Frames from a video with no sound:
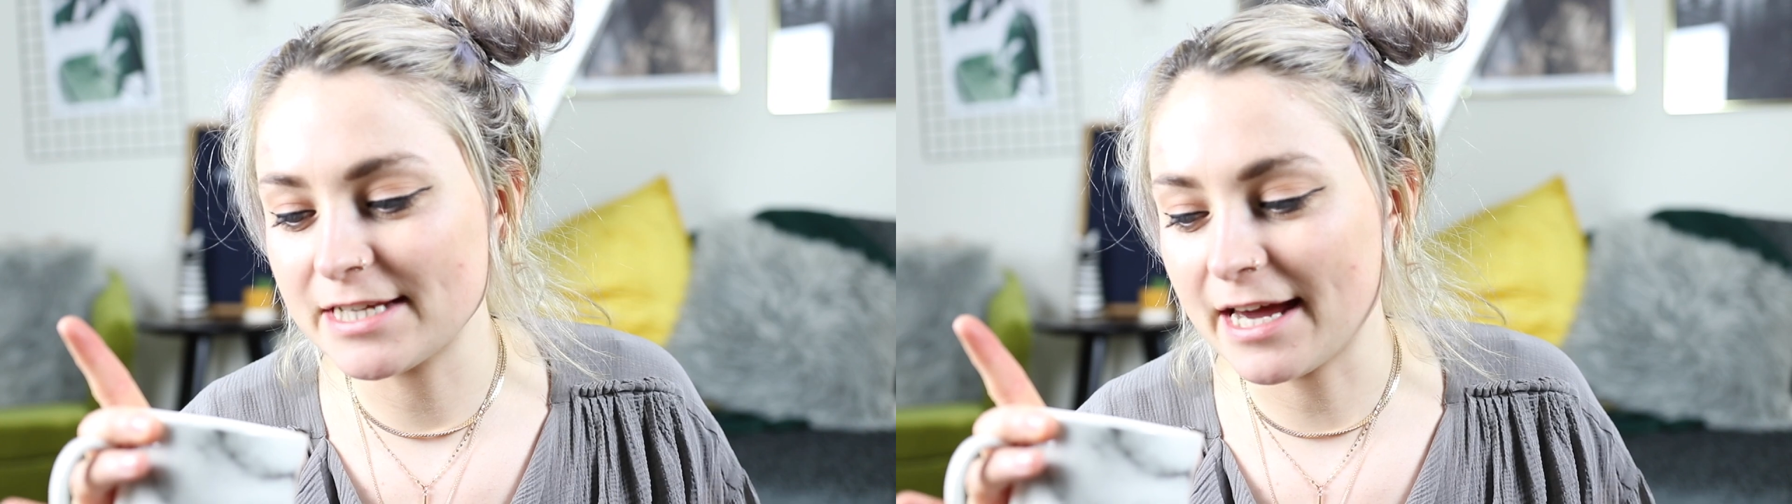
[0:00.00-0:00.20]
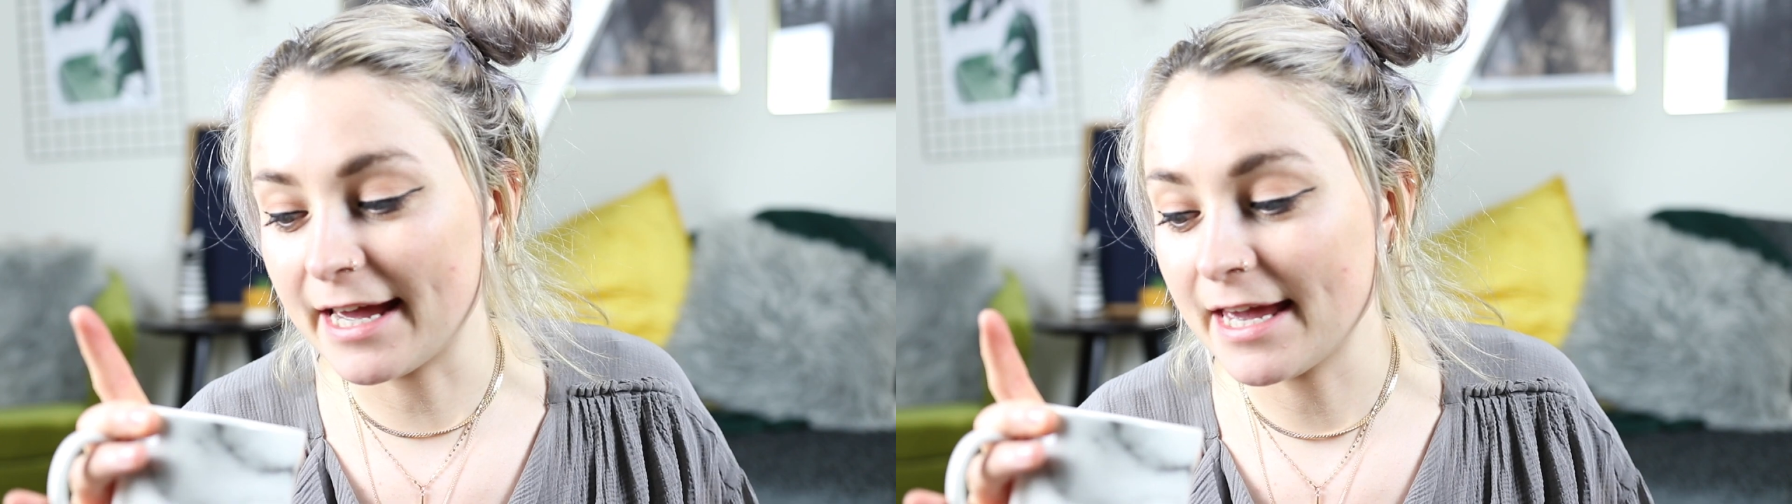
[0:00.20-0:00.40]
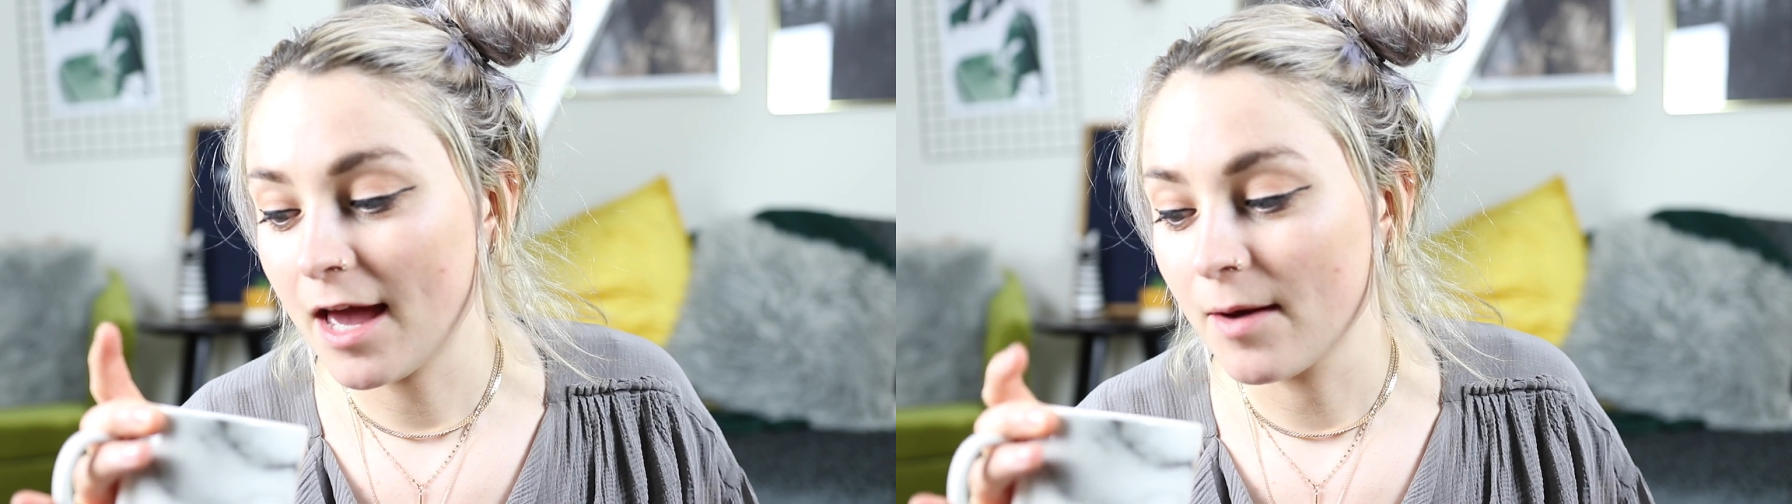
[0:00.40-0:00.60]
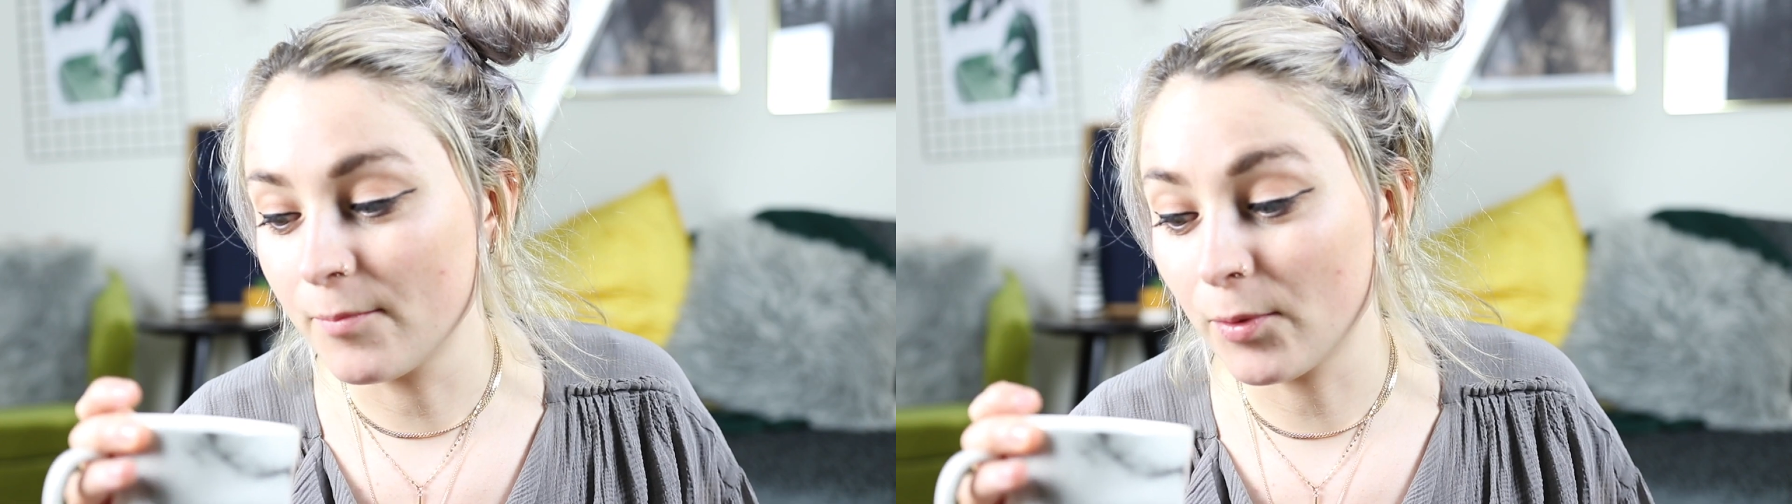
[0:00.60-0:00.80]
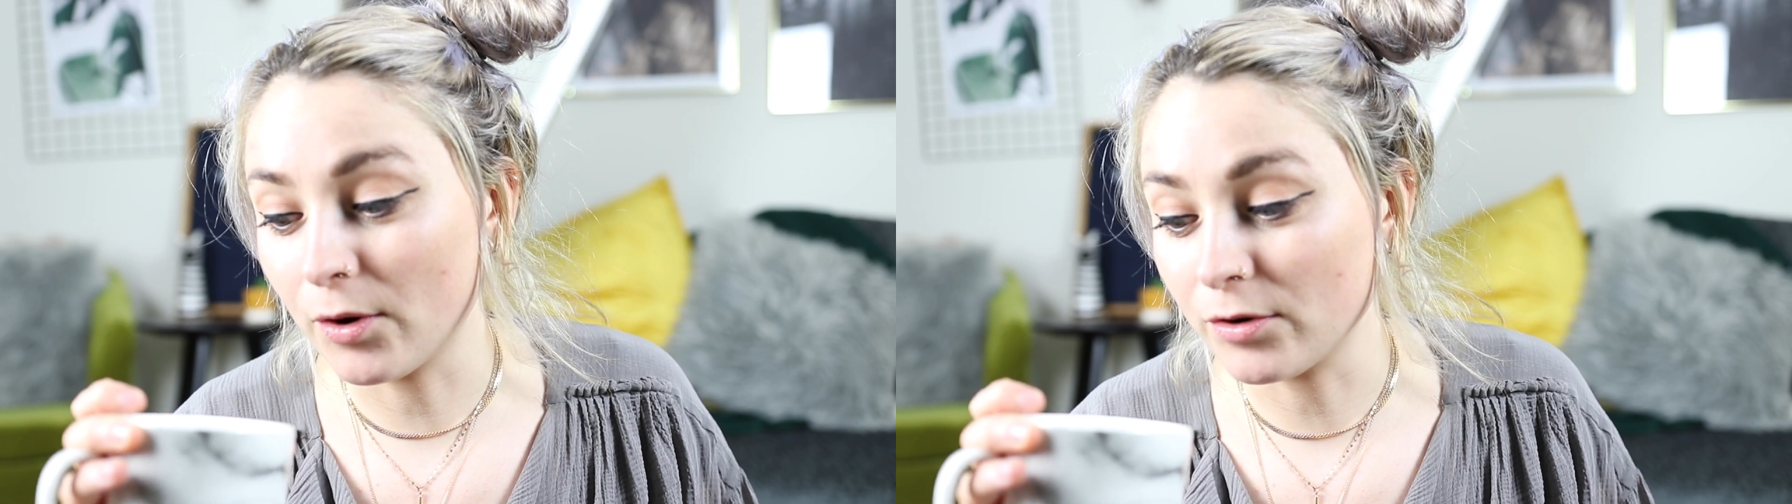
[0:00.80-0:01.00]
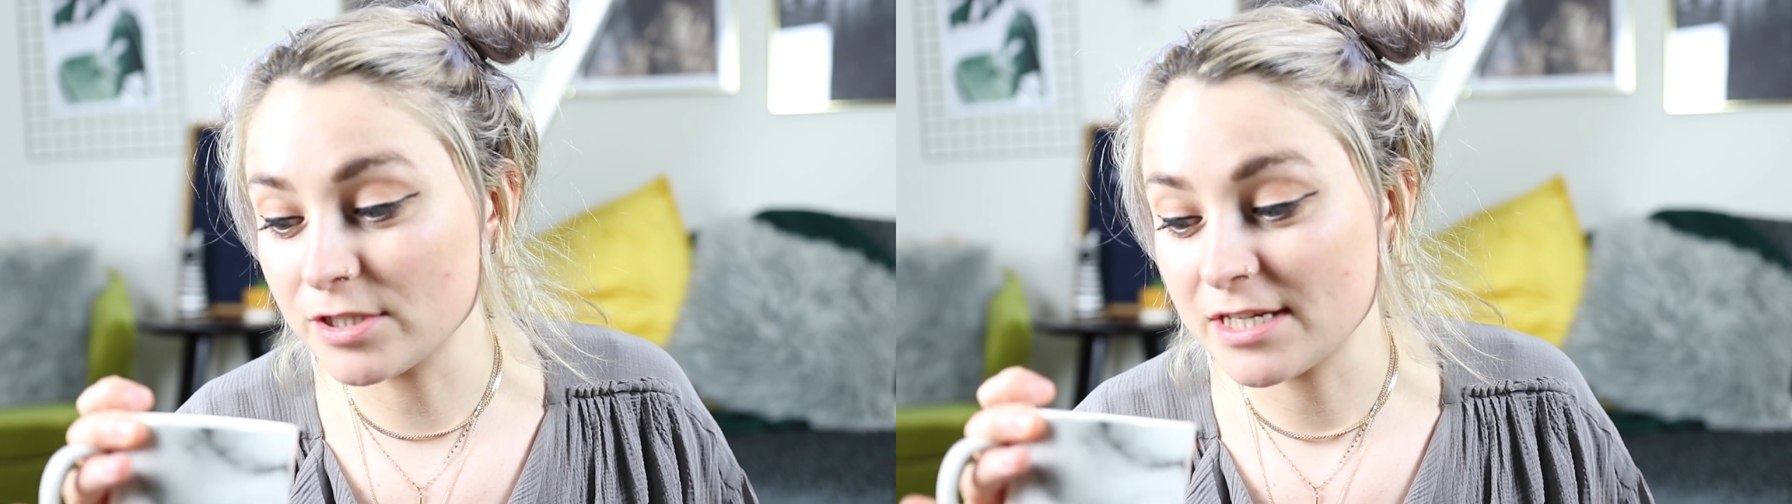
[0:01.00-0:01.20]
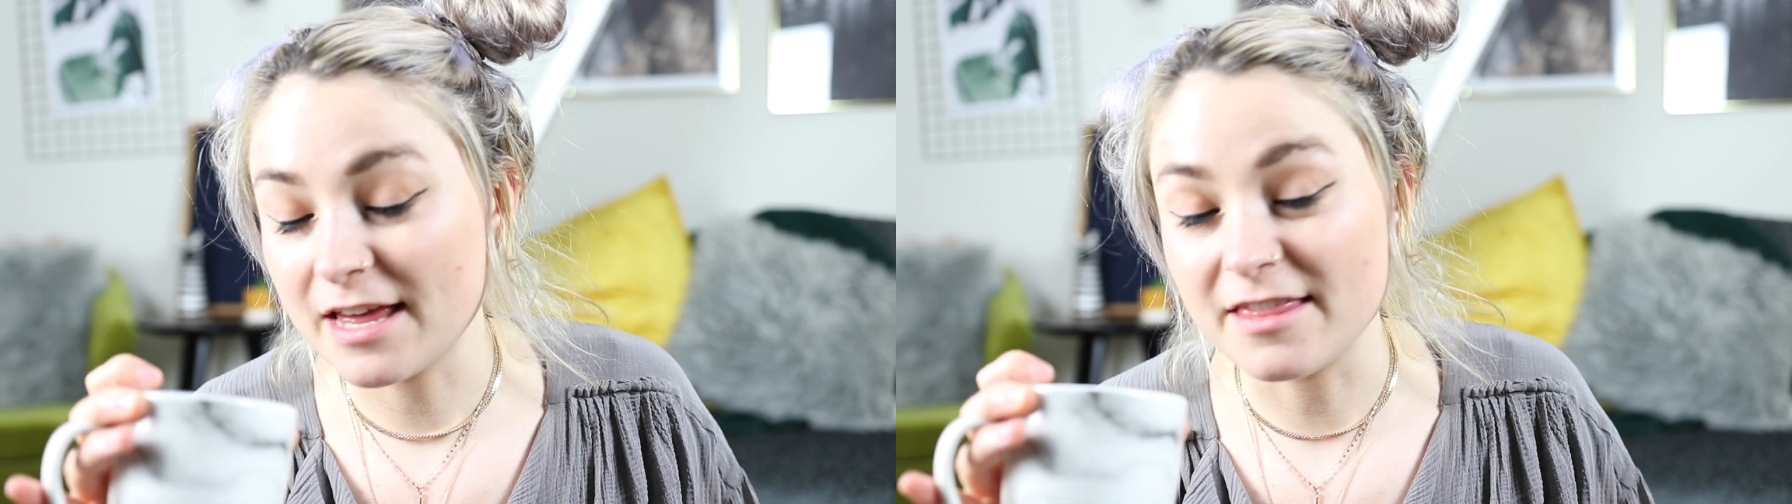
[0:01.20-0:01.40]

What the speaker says: day, but